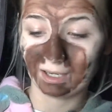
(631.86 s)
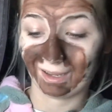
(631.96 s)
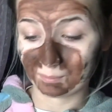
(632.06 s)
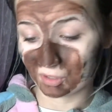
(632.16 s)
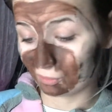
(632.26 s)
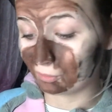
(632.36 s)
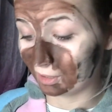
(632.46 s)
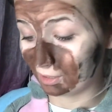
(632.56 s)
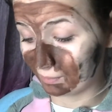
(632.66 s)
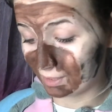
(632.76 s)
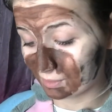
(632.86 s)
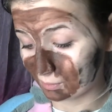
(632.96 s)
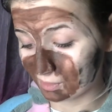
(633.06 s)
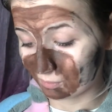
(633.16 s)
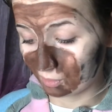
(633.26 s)
absolutely love it. It's
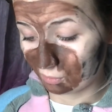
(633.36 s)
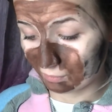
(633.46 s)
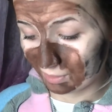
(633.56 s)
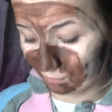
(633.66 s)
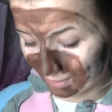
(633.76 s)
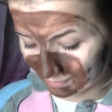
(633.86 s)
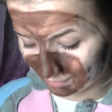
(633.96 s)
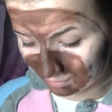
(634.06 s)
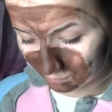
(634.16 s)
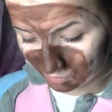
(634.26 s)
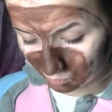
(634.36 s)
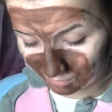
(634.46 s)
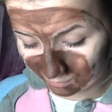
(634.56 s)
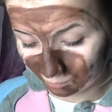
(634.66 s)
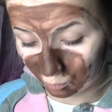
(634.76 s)
got some gold reflex in it,
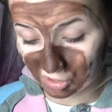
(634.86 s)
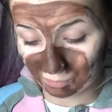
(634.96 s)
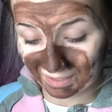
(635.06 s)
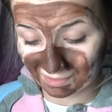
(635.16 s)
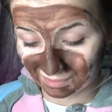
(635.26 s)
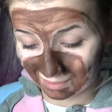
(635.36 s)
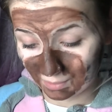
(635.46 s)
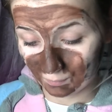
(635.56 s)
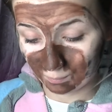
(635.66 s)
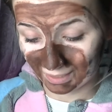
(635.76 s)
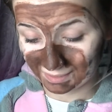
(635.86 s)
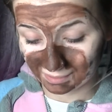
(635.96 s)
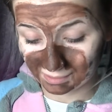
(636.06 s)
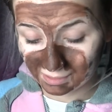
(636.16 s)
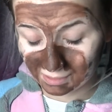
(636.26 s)
which makes it even better.